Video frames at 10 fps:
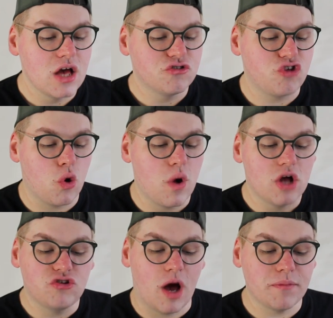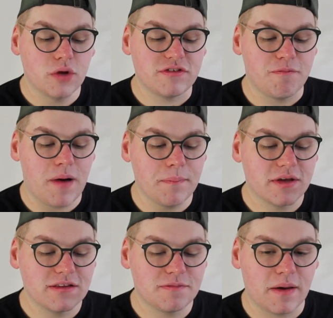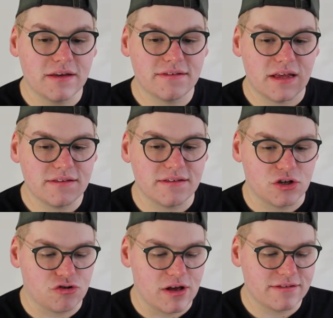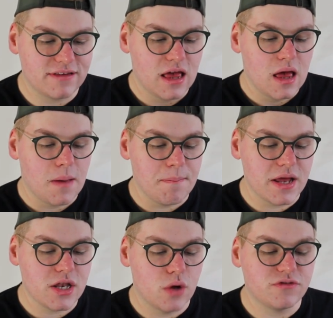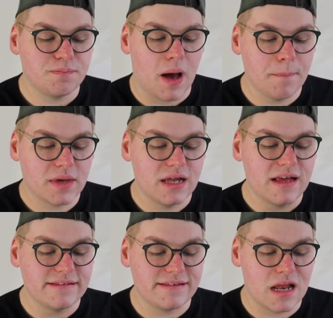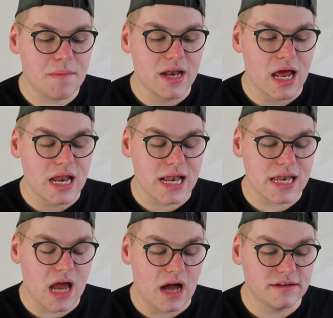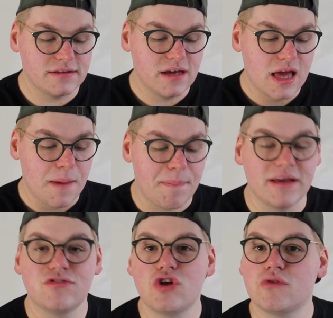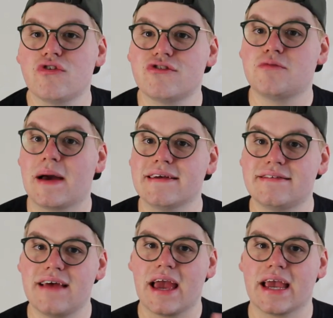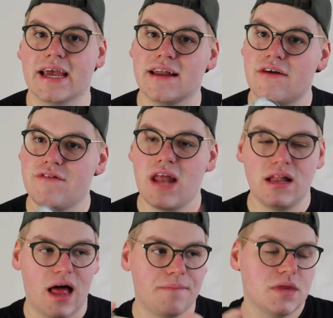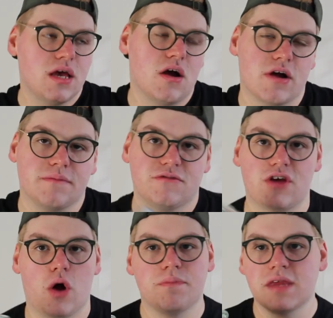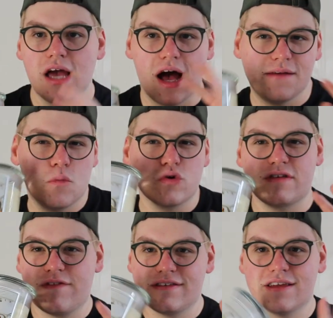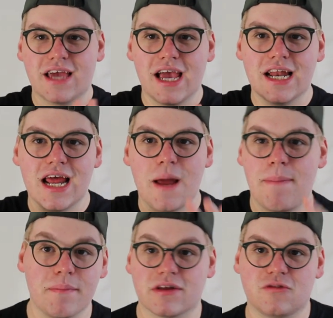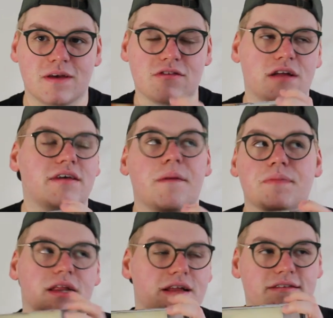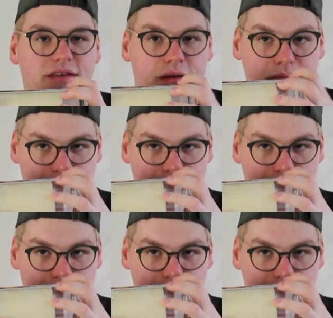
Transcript: So top notes of pumpkin spice and citrus, mid notes pumpkin, cinnamon, and nut, base notes spice and vanilla. All right, so a more sophisticated pumpkin spice latte. Let's see.